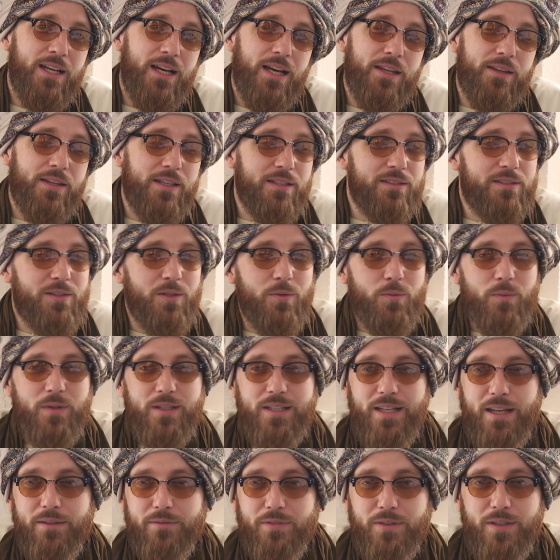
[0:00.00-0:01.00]
and things that
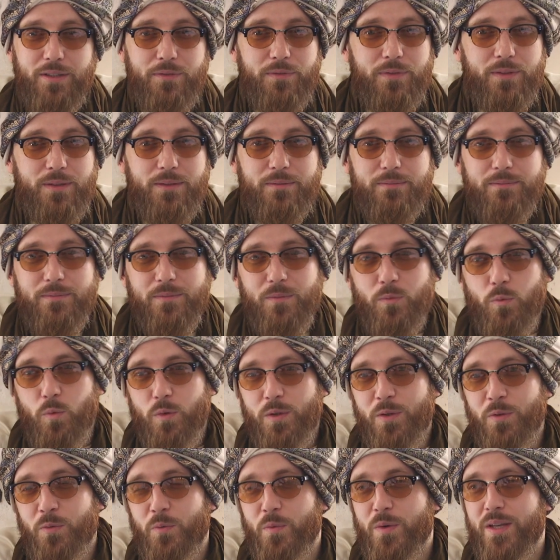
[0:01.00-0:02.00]
we'd never even
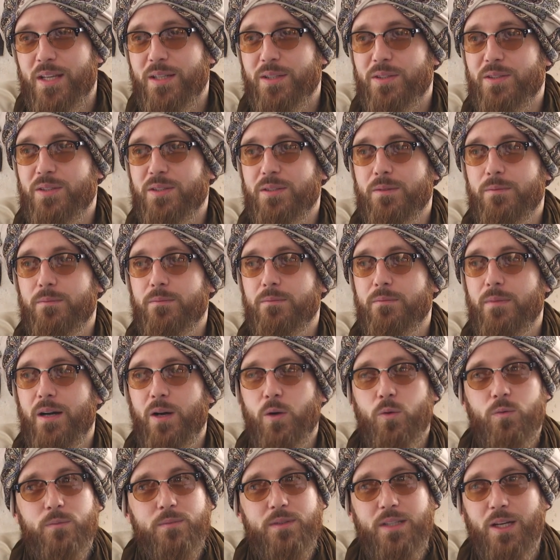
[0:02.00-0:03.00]
wouldn't reach my
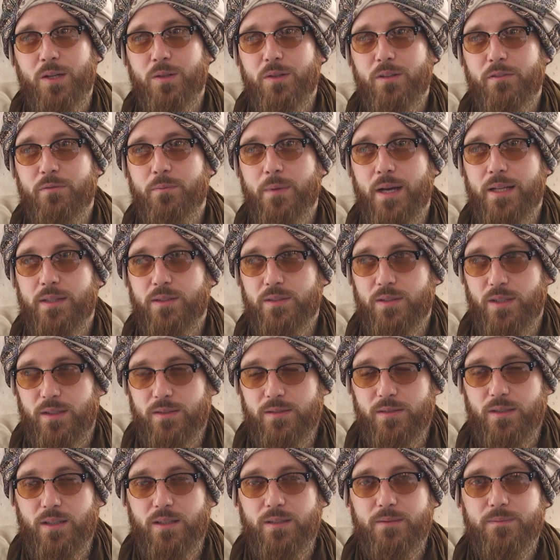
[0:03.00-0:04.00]
hometown of
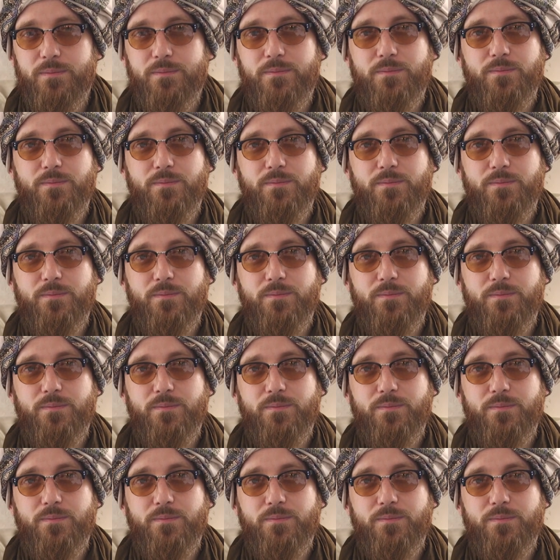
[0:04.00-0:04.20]
Manchester.